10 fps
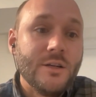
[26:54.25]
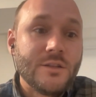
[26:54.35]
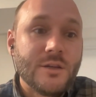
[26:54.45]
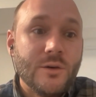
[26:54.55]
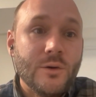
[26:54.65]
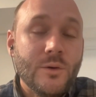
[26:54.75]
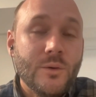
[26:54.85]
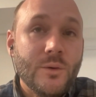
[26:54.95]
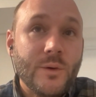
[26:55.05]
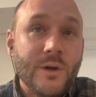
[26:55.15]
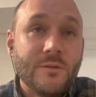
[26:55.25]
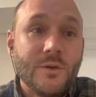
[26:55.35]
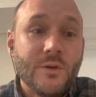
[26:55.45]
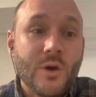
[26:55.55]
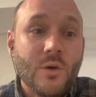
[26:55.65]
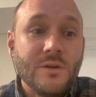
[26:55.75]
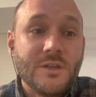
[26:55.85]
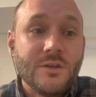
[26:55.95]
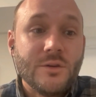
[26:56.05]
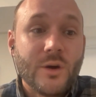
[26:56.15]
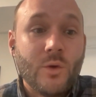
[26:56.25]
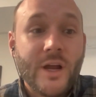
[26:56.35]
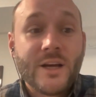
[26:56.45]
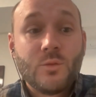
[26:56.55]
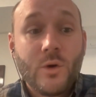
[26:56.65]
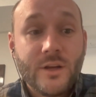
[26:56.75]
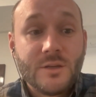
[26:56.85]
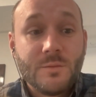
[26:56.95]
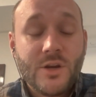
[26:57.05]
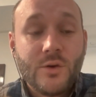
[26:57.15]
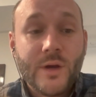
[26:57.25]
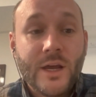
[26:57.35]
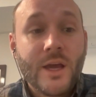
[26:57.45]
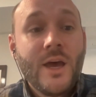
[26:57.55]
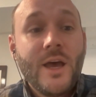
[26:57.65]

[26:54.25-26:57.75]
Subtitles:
So if you go into like what X1 has been doing,